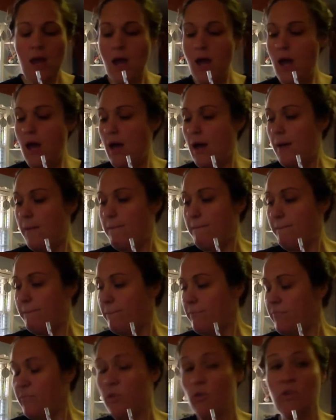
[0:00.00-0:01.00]
Um,
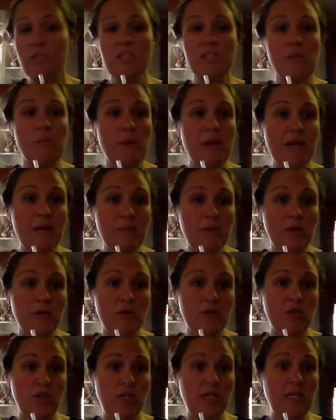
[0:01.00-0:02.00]
so this is a peanut butter
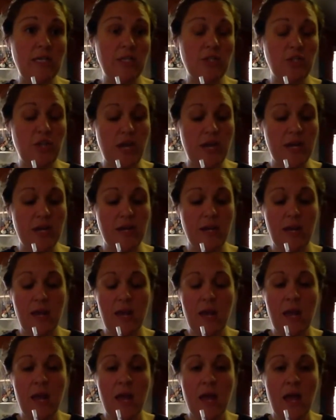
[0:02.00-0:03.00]
and jelly shake.
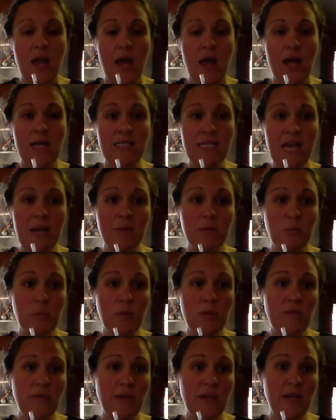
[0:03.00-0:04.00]
A
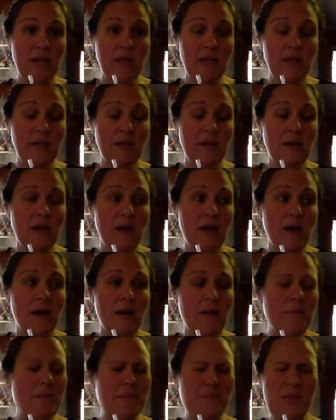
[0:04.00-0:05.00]
tablespoon of vanilla,
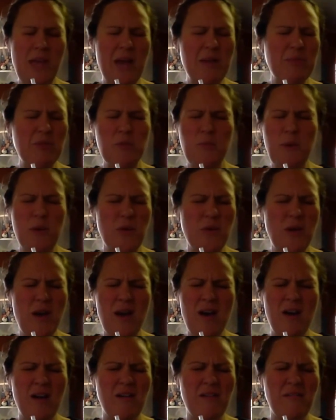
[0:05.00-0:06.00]
um, tablespoon
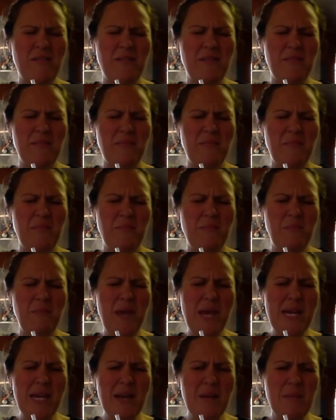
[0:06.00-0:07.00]
of
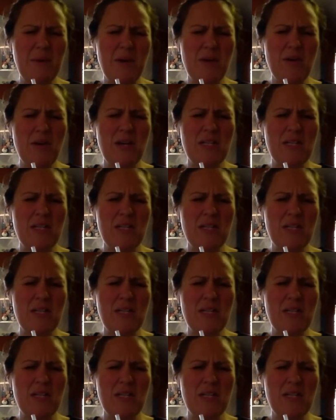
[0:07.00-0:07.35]
peanut butter.